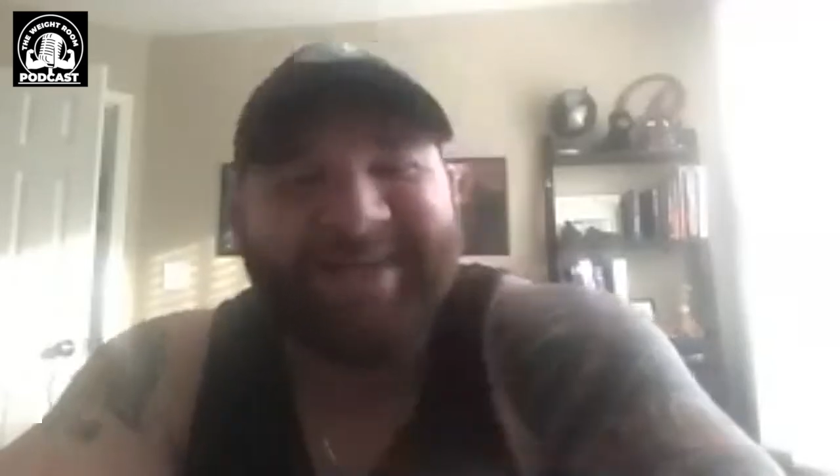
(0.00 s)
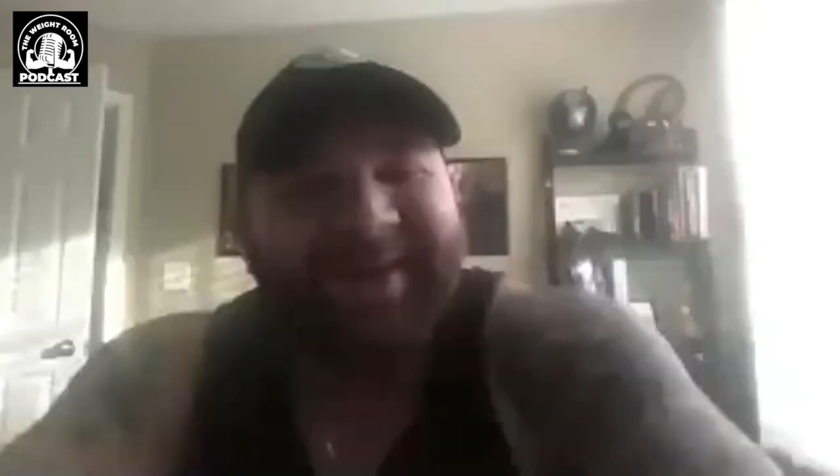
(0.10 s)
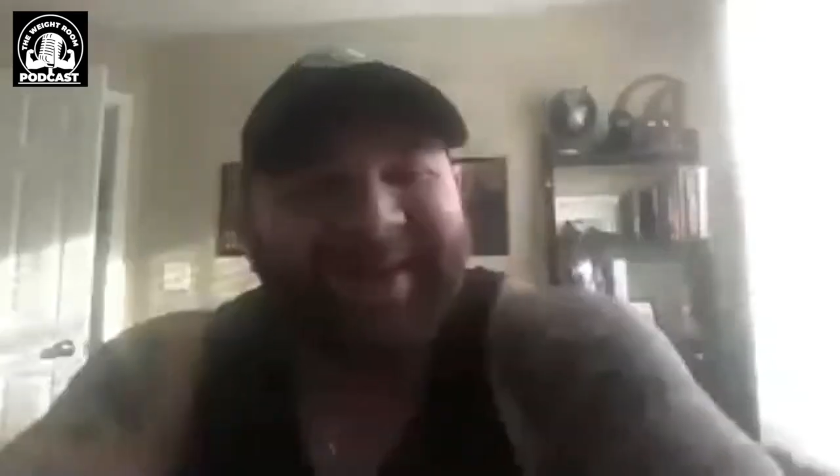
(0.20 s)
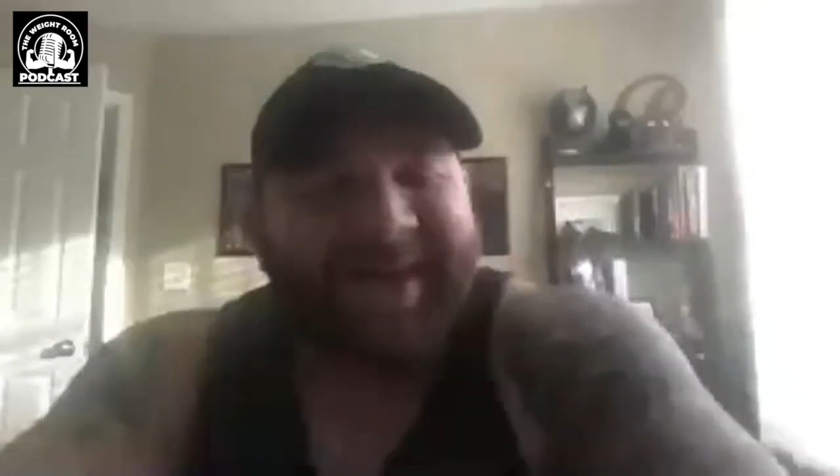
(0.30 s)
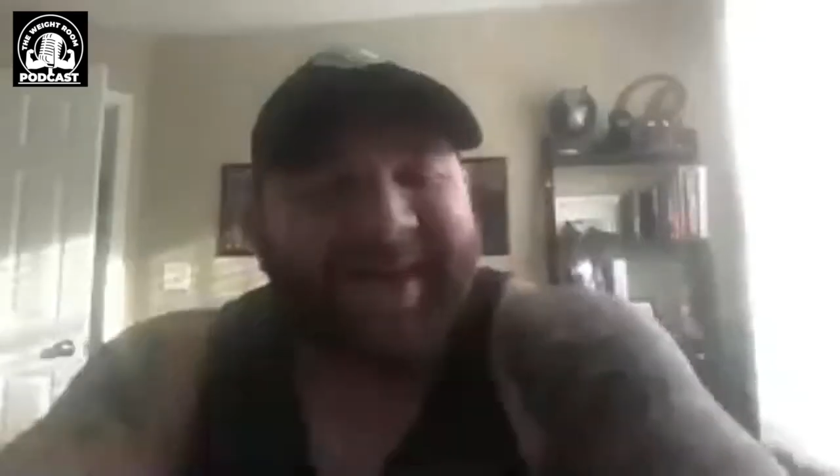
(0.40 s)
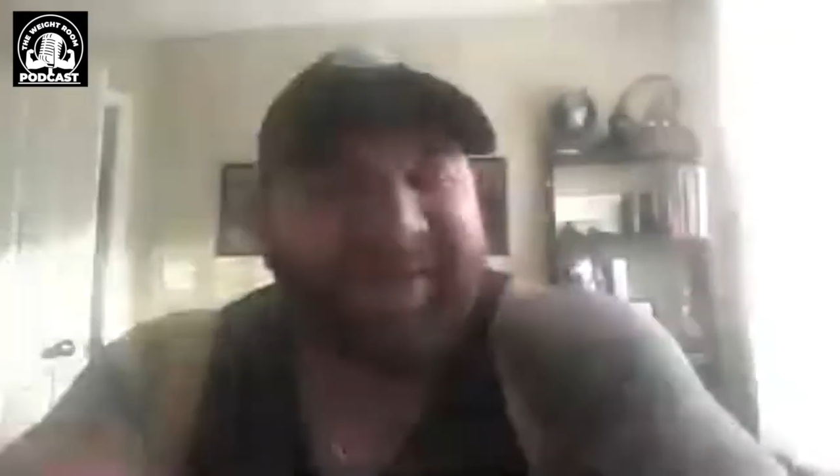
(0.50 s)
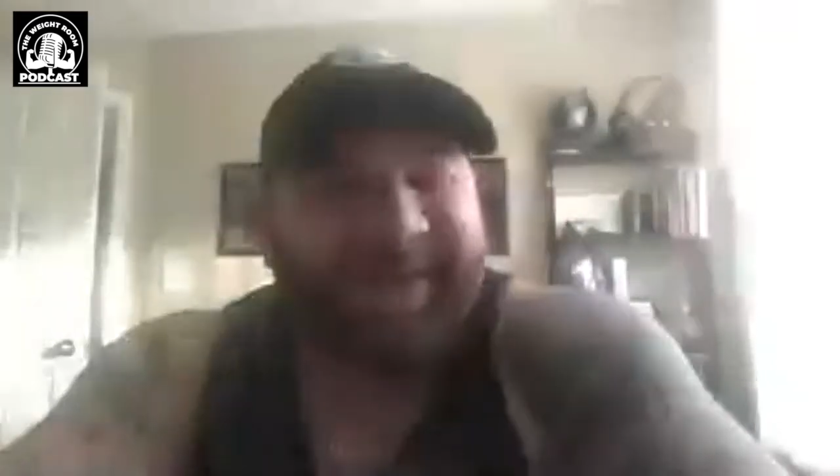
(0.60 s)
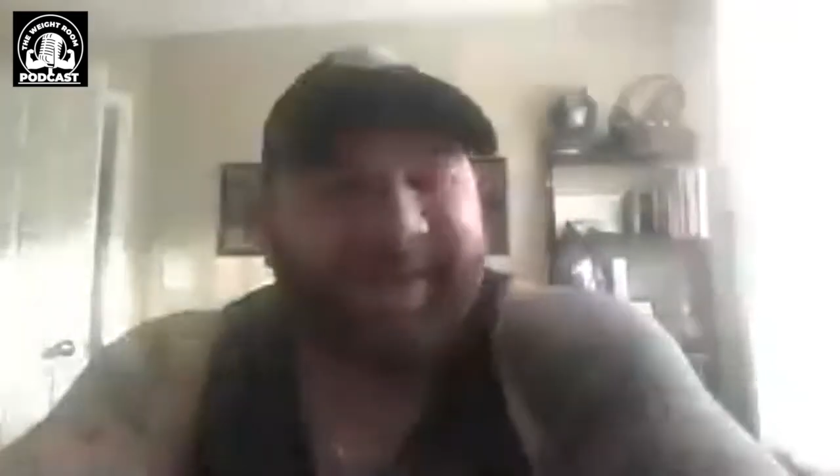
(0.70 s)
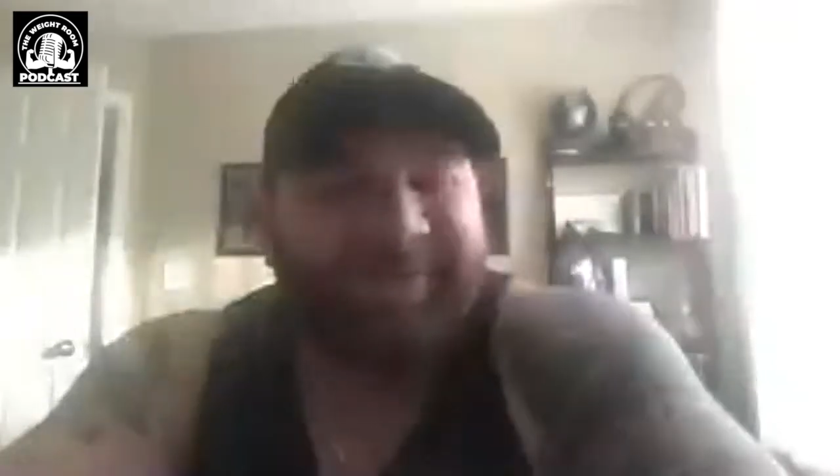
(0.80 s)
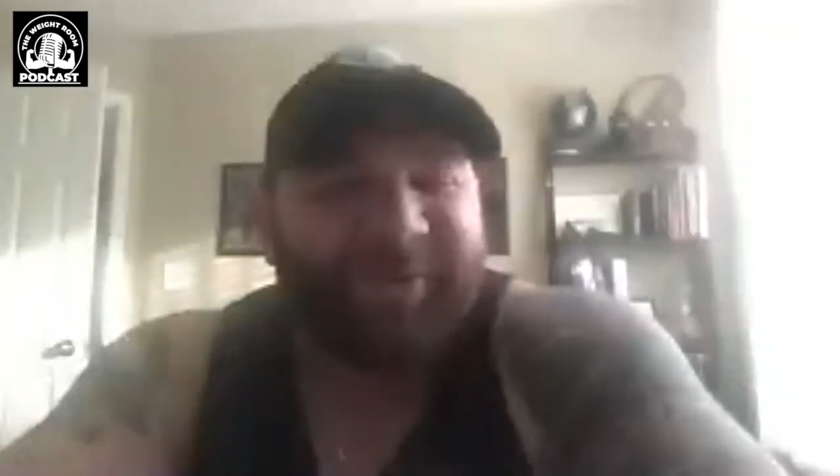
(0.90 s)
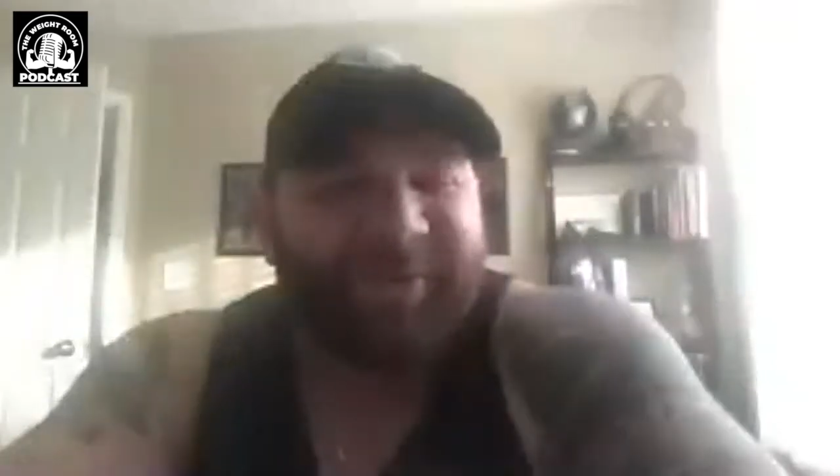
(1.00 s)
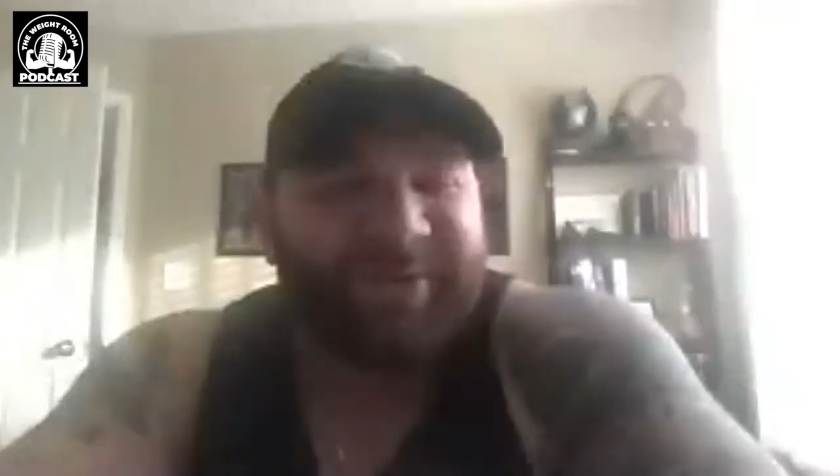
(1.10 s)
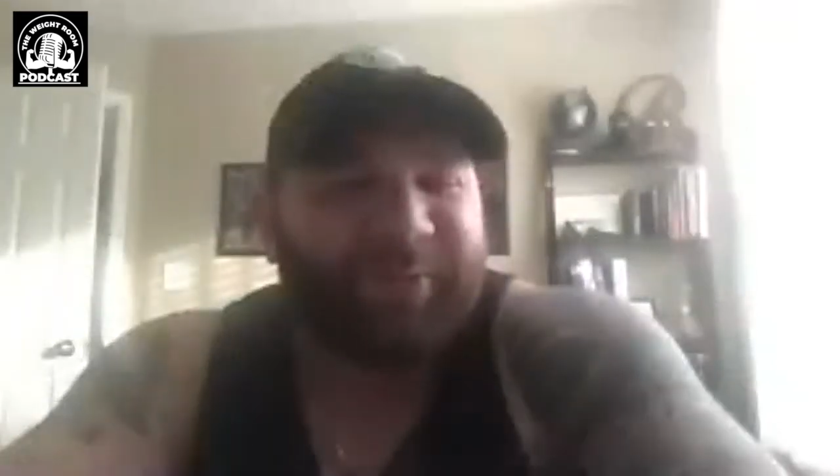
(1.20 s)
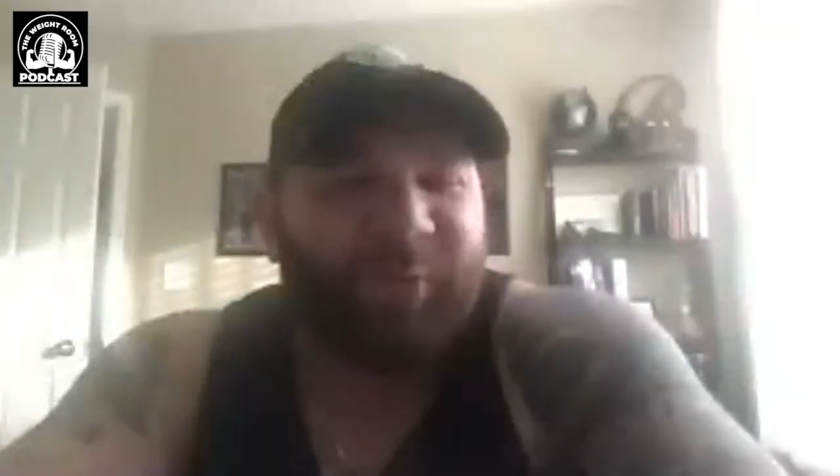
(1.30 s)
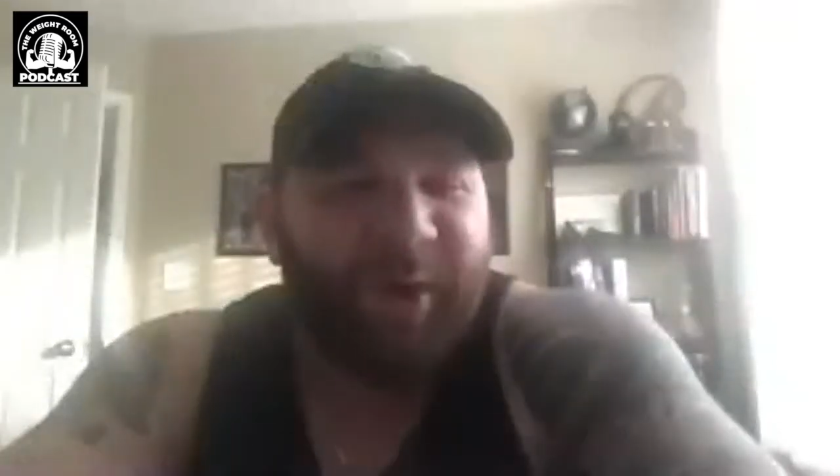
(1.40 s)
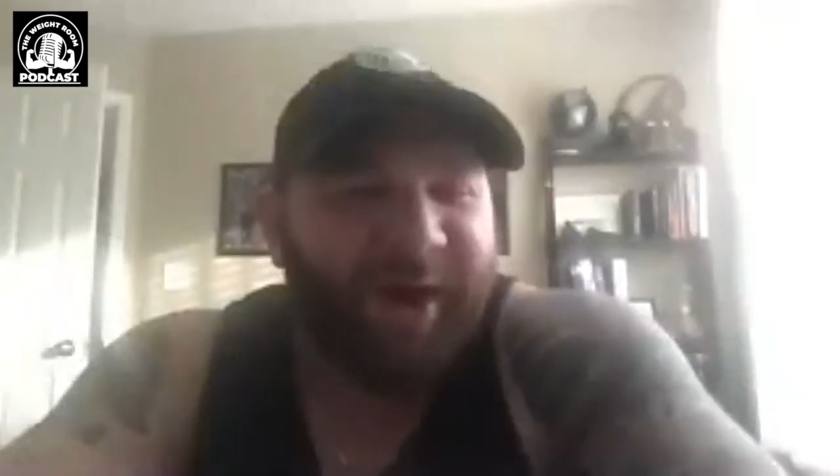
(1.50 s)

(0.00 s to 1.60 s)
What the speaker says: sleep, and then,